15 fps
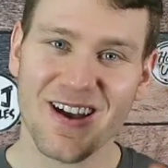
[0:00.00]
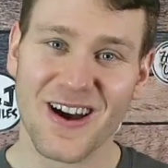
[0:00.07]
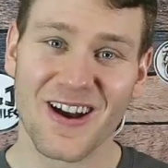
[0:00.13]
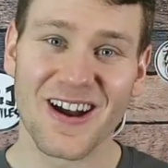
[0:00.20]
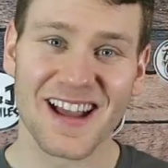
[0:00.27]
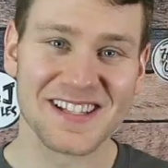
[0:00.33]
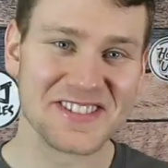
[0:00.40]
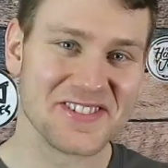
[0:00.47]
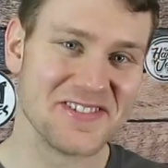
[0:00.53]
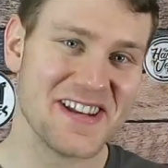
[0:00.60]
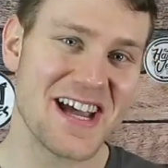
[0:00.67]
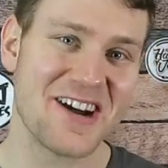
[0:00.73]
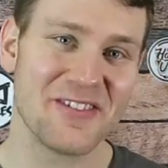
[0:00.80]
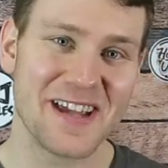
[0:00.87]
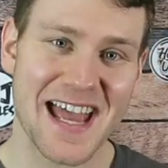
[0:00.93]
All right, so
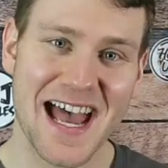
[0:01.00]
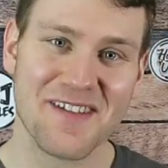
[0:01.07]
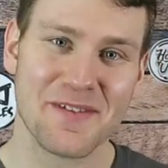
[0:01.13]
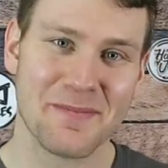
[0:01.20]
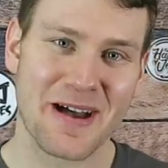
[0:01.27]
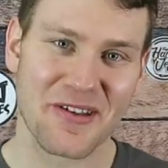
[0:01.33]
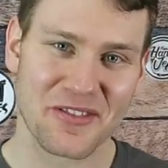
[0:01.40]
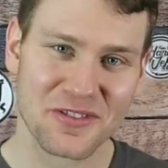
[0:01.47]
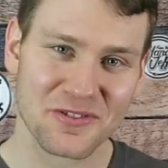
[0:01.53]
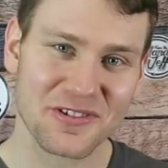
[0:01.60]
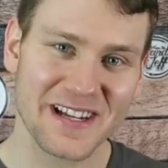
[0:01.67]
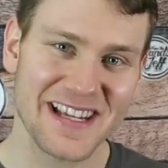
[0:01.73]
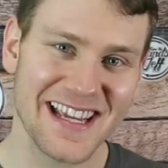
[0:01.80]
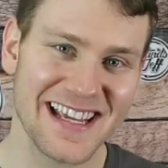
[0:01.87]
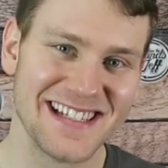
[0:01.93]
now we have about
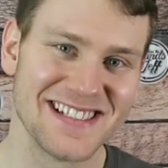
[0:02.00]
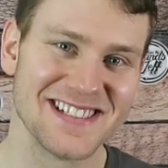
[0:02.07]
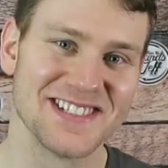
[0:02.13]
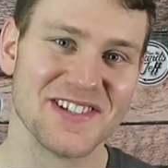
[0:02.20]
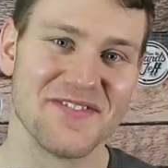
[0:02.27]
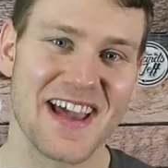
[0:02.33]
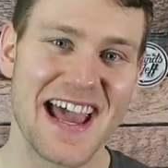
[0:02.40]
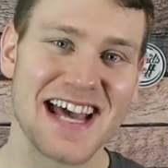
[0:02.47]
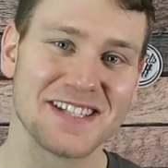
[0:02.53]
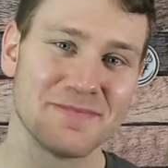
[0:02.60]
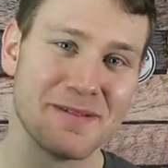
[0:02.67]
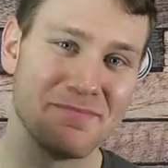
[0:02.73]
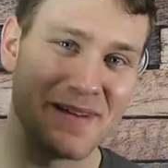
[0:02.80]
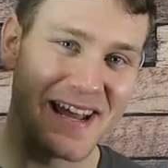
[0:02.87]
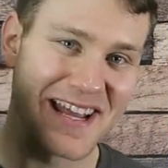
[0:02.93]
3 inches of
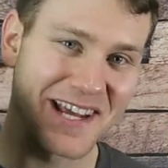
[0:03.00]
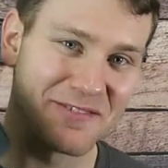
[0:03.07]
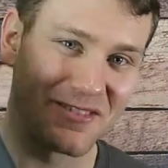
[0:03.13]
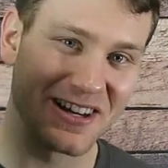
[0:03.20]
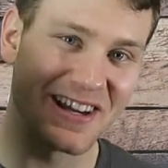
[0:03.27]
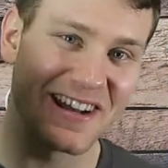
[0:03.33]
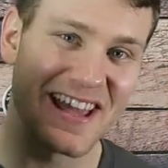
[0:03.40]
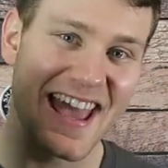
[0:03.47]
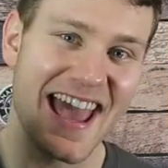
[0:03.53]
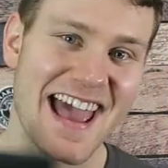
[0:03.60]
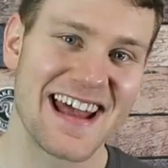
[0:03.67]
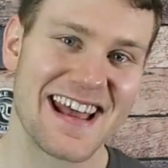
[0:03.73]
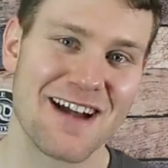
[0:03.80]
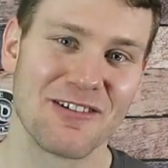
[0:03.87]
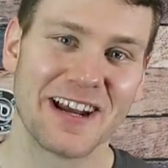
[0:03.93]
aspen bedding and we're gonna
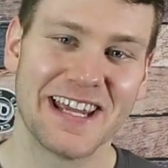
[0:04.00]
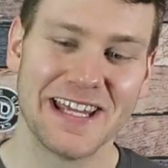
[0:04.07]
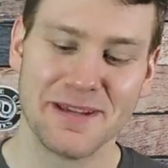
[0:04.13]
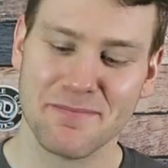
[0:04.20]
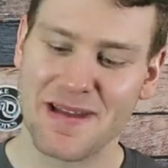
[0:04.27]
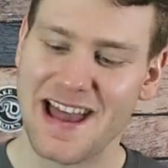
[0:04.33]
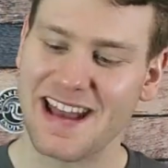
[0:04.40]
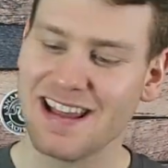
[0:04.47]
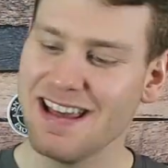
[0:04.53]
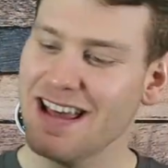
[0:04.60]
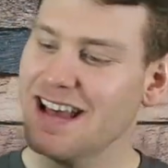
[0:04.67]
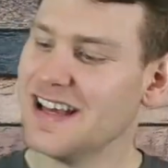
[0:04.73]
add our heat mat.